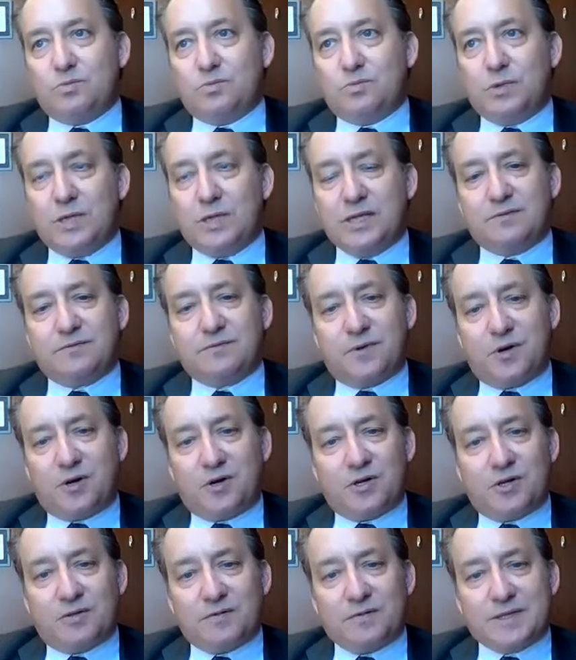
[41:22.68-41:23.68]
we
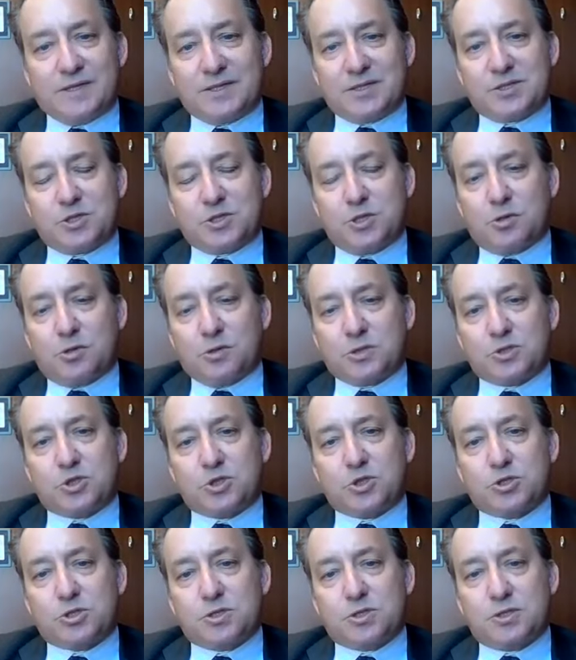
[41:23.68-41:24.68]
evolve, and it's
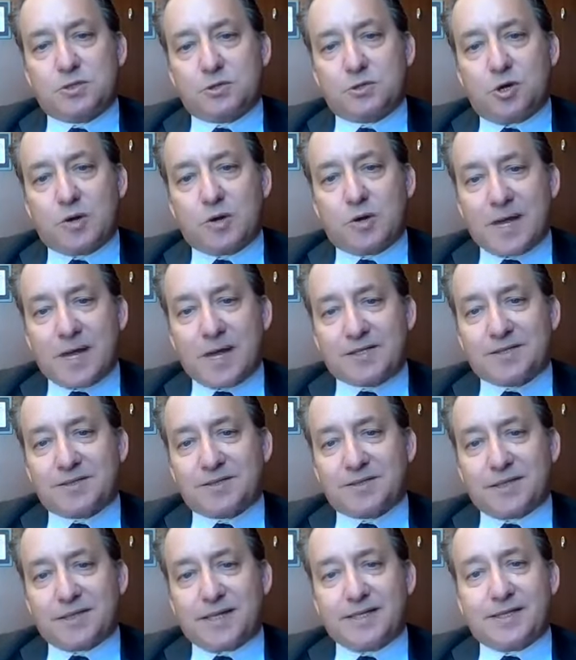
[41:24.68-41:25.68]
just going back to
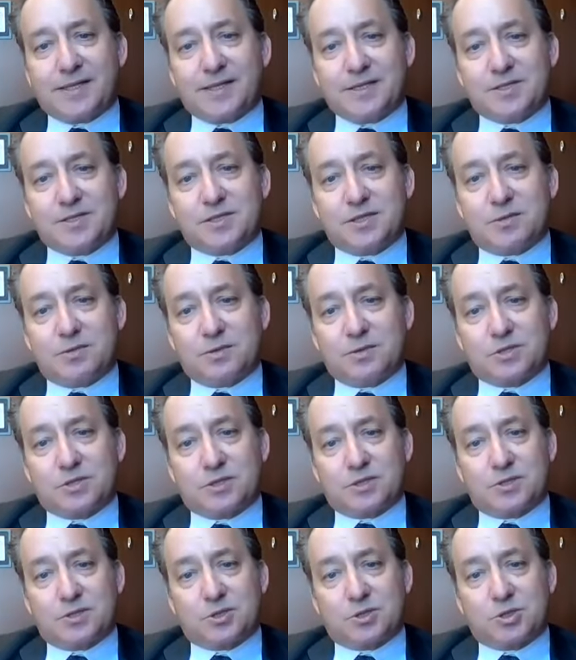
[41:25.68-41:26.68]
the Luddites. There was
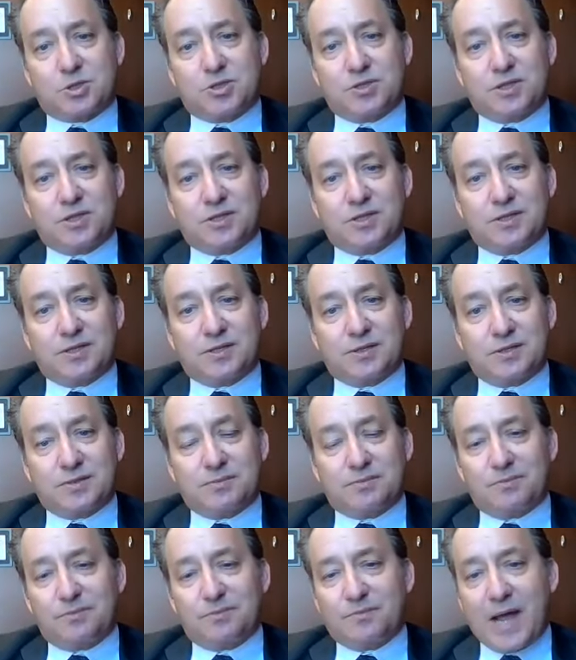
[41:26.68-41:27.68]
a concern that
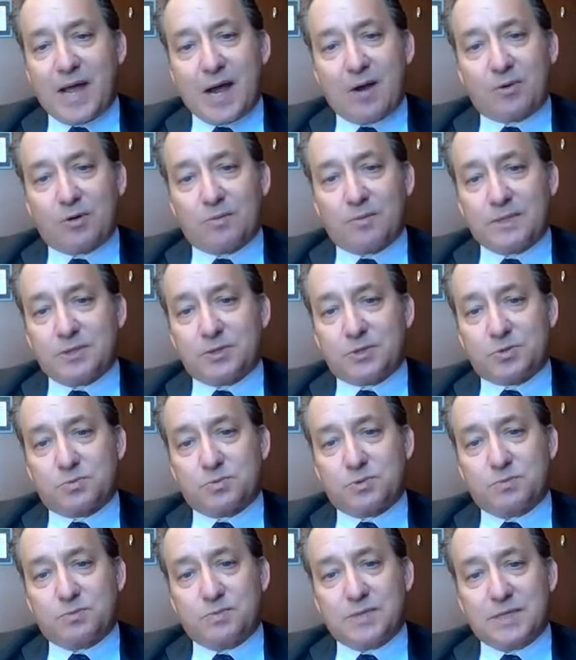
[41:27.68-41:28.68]
the power mills
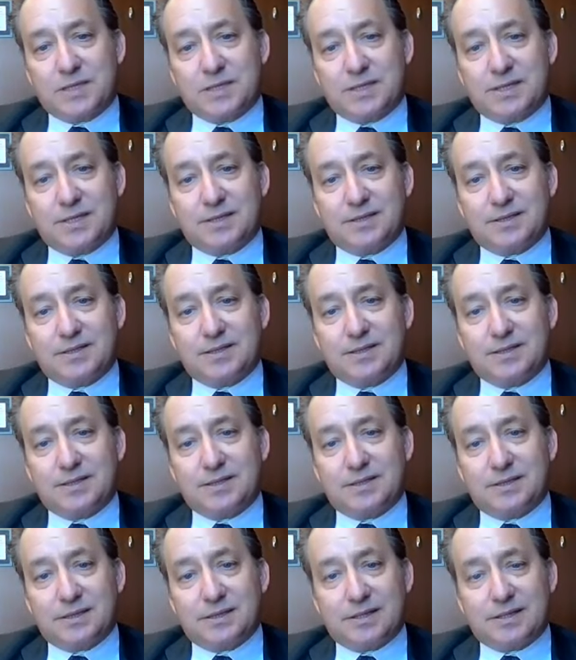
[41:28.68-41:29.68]
would mean that
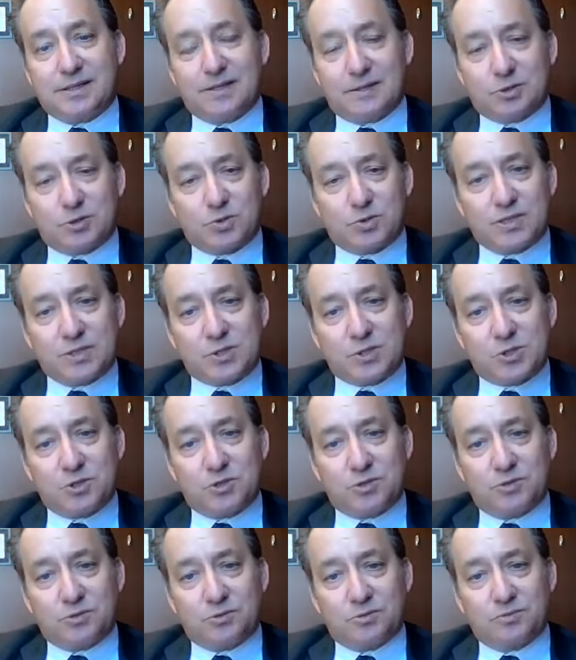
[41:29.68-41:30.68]
the
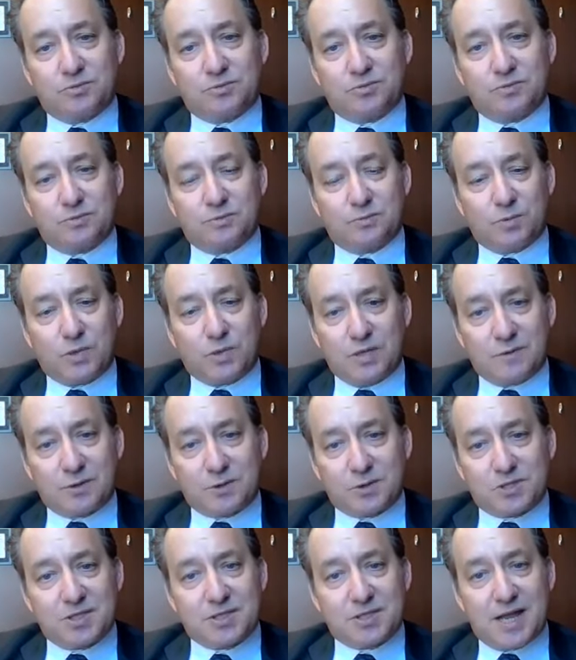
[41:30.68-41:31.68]
traditional
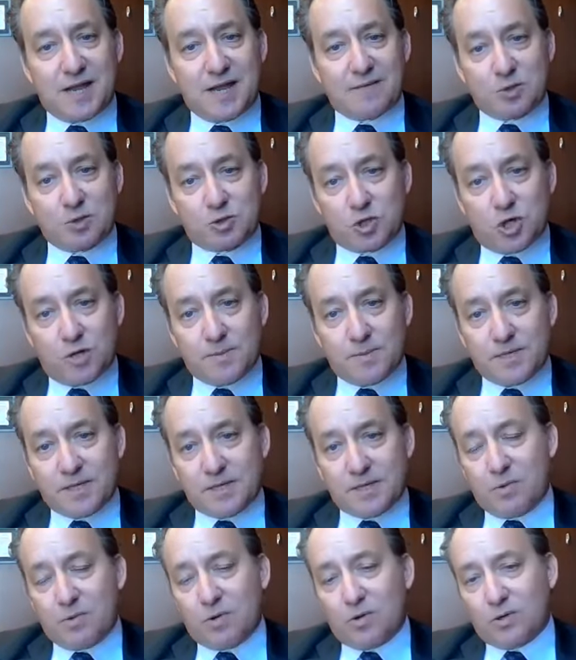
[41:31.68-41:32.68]
weavers didn't have a job
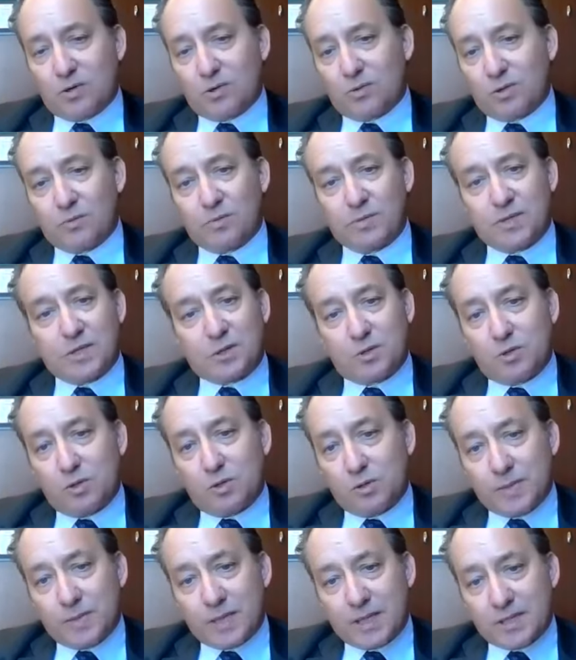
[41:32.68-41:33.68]
anymore, or when the
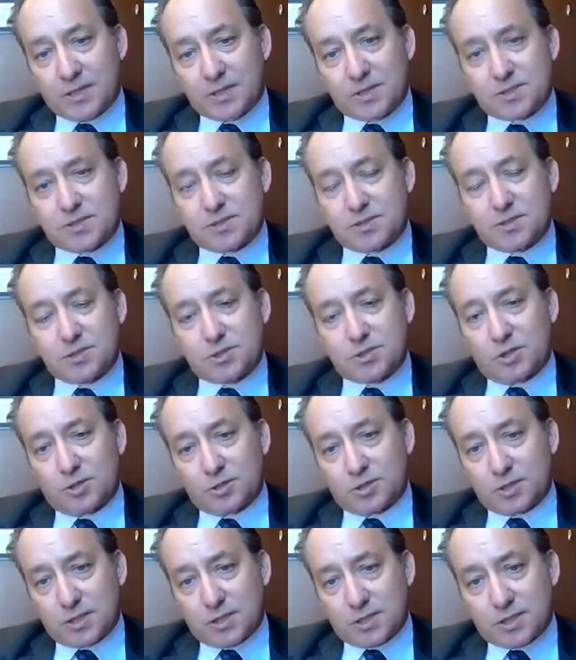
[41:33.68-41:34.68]
coal mines
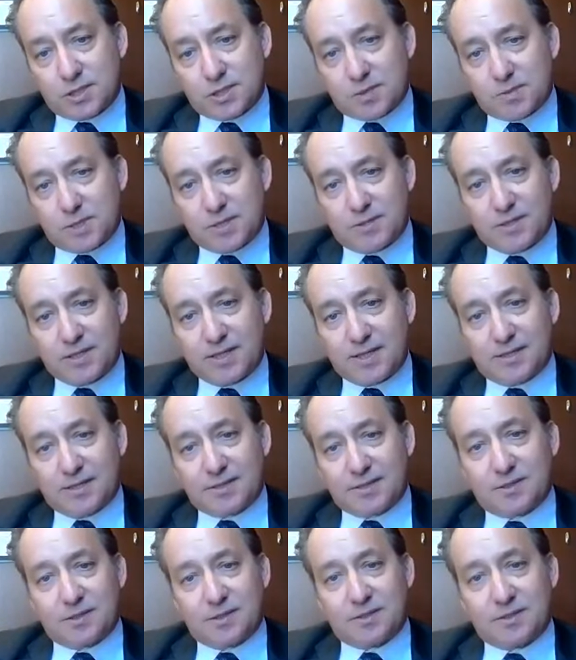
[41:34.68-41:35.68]
started to disappear in
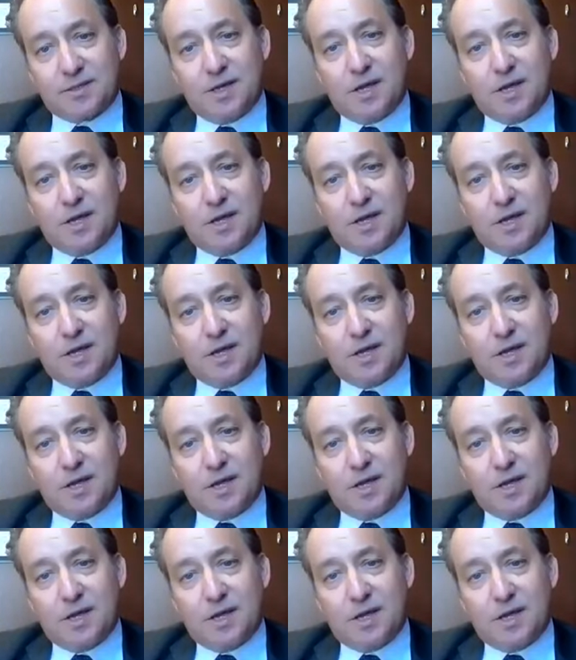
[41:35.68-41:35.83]
England.